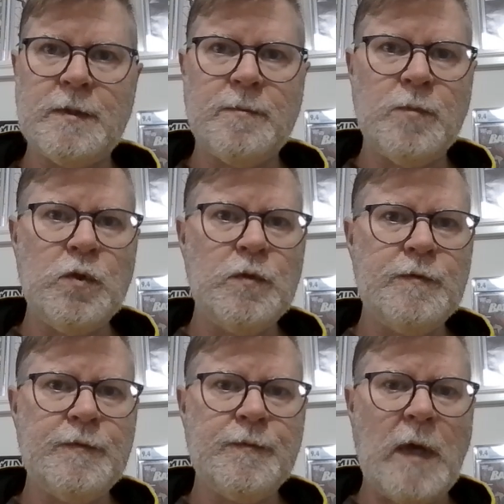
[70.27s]

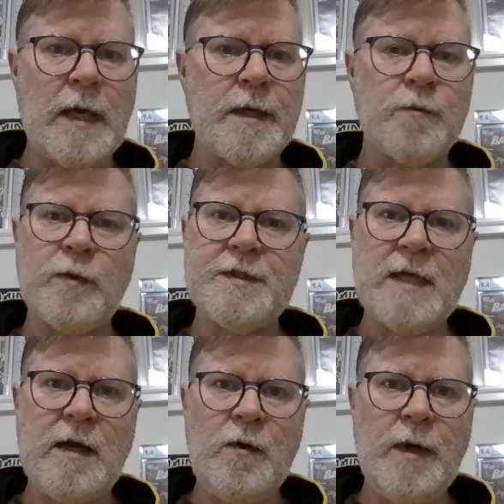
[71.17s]
move, reach
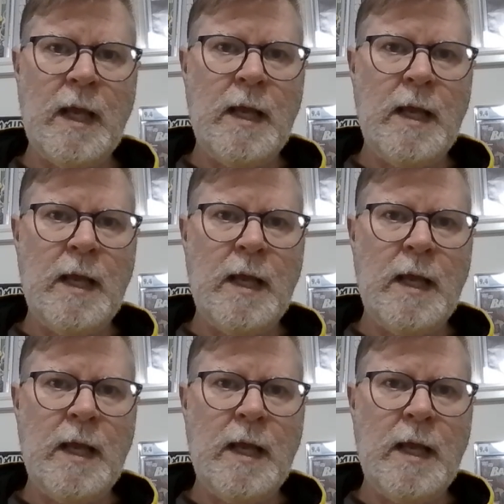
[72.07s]
out.